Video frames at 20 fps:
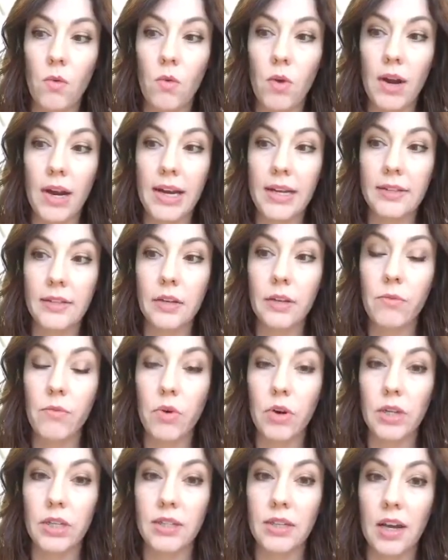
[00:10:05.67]
Why is it
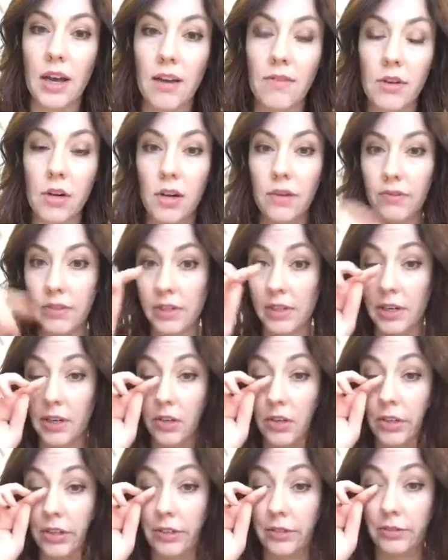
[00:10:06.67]
important to have a
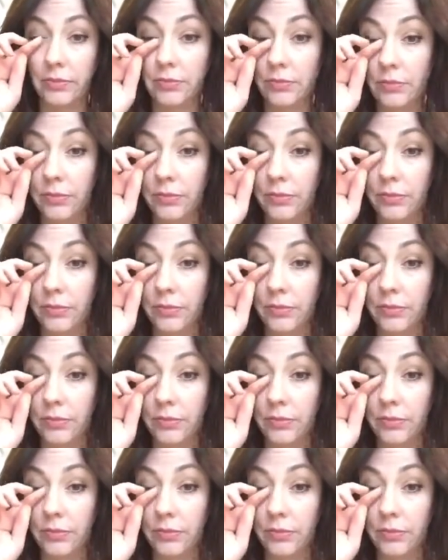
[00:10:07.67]
conversation?